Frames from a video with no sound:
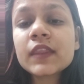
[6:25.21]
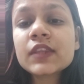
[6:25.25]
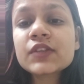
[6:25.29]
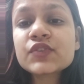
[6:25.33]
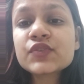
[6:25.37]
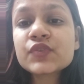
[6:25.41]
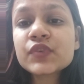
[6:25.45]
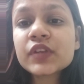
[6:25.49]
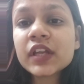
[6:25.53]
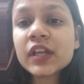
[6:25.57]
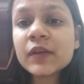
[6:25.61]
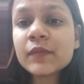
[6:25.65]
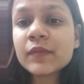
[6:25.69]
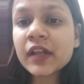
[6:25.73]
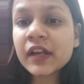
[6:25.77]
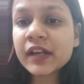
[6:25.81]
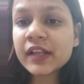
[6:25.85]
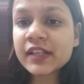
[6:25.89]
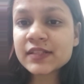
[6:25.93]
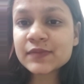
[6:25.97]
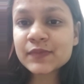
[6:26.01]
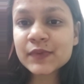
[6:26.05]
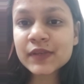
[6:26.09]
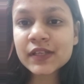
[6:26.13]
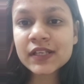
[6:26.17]
stream that
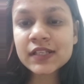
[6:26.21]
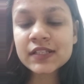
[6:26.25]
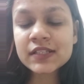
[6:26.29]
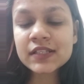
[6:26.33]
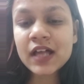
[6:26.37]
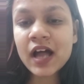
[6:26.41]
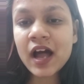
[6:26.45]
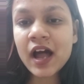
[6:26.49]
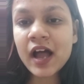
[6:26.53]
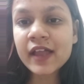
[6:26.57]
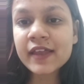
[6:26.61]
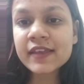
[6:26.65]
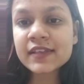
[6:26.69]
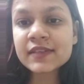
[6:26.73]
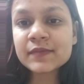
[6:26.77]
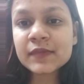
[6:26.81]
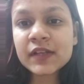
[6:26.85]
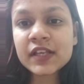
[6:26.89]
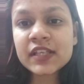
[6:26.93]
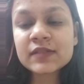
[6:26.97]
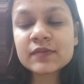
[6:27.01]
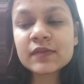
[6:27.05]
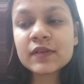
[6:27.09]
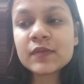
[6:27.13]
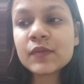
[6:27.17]
experience the highest
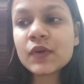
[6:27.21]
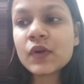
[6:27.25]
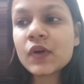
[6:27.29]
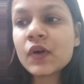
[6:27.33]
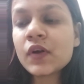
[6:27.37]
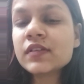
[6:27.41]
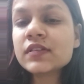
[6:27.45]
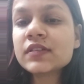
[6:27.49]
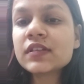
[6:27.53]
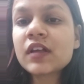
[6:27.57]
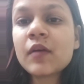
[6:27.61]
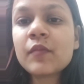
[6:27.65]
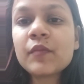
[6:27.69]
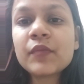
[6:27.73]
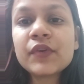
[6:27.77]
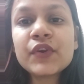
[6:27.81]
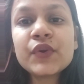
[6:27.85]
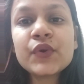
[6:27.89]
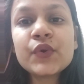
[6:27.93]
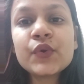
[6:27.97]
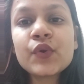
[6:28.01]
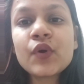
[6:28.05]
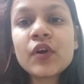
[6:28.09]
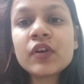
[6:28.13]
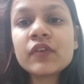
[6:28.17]
placement, because company
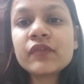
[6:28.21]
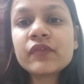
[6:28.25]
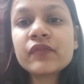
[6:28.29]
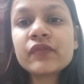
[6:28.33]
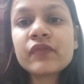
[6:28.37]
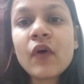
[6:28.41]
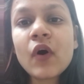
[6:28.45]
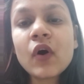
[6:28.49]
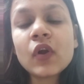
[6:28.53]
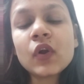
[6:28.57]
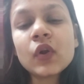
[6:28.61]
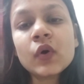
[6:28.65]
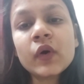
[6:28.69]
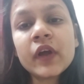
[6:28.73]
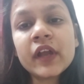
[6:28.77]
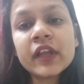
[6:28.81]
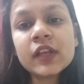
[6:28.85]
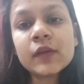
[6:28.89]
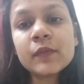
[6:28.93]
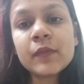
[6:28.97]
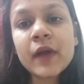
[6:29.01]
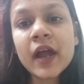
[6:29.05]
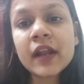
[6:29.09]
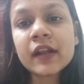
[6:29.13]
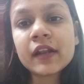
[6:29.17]
do not follow
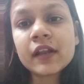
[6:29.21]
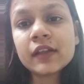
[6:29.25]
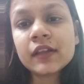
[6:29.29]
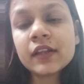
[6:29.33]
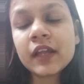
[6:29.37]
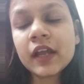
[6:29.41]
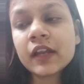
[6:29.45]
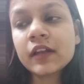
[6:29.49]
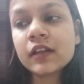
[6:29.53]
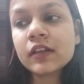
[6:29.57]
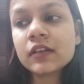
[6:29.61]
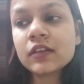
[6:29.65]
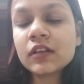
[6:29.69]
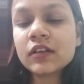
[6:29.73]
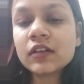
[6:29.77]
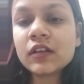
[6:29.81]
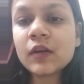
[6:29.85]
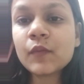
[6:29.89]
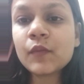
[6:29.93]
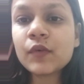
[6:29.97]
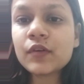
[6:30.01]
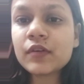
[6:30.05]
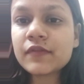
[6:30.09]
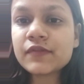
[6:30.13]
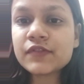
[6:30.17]
any pattern that the
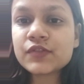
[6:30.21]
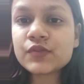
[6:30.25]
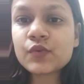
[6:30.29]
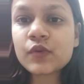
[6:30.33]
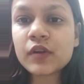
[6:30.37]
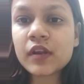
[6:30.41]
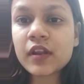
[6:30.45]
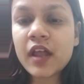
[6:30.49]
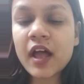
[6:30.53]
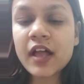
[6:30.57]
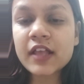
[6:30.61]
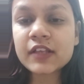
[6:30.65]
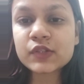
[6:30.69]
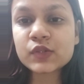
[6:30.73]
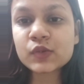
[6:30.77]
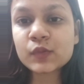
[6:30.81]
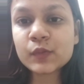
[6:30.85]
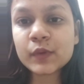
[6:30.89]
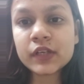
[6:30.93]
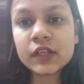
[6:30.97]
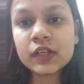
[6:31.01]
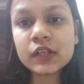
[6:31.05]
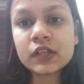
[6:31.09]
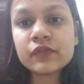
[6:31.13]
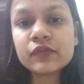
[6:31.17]
number of student has to
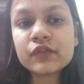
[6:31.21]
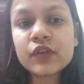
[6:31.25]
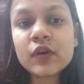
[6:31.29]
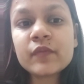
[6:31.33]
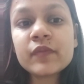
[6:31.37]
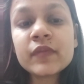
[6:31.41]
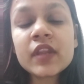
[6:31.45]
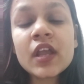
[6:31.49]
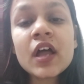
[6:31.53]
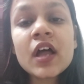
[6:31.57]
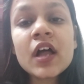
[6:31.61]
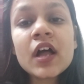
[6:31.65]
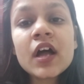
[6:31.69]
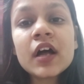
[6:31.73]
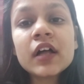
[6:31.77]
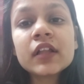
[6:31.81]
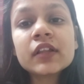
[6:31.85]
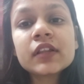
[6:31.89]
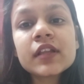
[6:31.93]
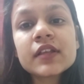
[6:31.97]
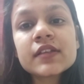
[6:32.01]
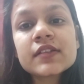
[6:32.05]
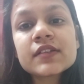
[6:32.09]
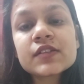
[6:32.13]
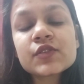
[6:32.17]
be taken from
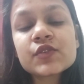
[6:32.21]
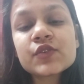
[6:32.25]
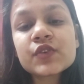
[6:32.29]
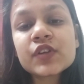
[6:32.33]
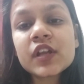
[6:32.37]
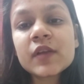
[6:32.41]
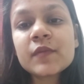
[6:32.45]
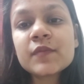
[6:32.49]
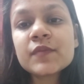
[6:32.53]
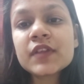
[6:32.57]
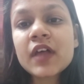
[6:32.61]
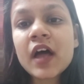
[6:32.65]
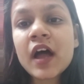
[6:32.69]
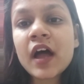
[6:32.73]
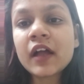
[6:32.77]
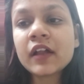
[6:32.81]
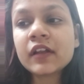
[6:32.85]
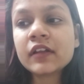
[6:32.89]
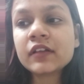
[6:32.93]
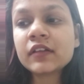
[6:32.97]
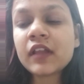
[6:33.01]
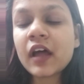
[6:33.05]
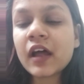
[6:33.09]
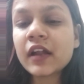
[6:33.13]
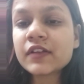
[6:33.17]
this stream
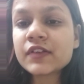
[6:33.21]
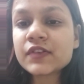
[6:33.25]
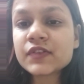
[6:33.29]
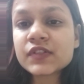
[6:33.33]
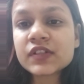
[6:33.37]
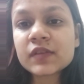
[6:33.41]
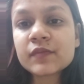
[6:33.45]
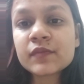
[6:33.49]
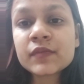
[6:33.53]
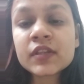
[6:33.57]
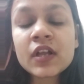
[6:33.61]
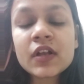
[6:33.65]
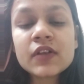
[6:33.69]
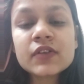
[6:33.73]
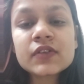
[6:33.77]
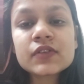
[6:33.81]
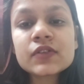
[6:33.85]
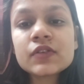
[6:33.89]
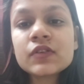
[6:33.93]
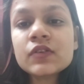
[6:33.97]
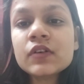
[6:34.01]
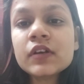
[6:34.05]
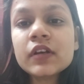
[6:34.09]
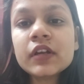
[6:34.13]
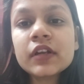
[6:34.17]
and that stream.
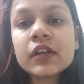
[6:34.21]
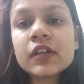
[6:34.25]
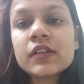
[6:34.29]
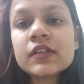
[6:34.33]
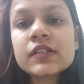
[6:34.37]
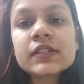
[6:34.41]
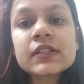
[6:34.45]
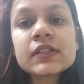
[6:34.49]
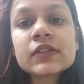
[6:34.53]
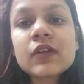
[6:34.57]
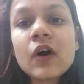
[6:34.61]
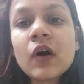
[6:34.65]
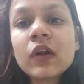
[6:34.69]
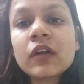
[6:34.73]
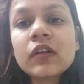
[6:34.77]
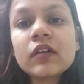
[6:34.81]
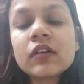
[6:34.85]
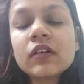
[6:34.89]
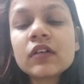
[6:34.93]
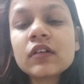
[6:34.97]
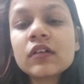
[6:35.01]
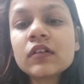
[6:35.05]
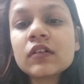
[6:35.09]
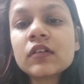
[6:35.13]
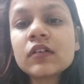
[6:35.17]
So it is not
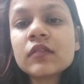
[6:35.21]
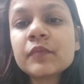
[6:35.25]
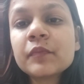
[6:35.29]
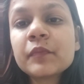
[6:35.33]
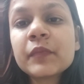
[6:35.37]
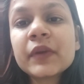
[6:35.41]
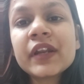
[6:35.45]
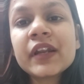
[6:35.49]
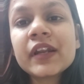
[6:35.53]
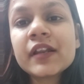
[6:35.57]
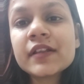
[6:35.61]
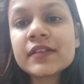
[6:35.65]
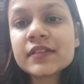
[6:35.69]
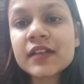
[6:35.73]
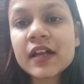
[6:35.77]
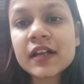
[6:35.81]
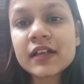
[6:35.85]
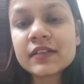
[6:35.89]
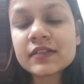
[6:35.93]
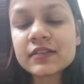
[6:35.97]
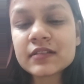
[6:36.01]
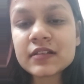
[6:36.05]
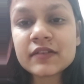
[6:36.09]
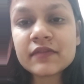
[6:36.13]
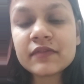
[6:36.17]

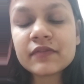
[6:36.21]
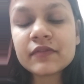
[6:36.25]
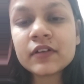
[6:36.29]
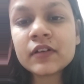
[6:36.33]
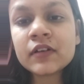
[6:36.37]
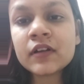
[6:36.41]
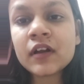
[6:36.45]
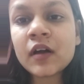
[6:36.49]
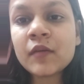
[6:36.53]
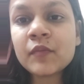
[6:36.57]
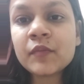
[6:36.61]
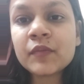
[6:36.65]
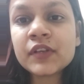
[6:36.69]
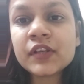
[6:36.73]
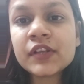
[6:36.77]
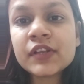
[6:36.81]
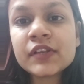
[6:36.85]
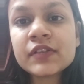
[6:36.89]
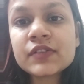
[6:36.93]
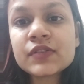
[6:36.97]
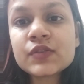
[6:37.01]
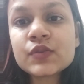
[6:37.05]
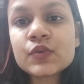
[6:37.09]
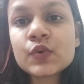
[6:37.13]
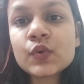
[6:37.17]
pre-decisive. The
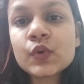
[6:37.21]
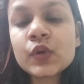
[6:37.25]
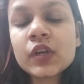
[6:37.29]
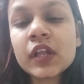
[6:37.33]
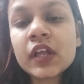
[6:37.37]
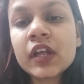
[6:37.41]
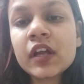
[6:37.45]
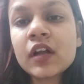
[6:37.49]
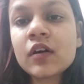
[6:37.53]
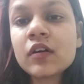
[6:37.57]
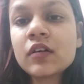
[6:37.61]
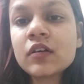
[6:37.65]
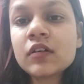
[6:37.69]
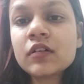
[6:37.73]
companies do take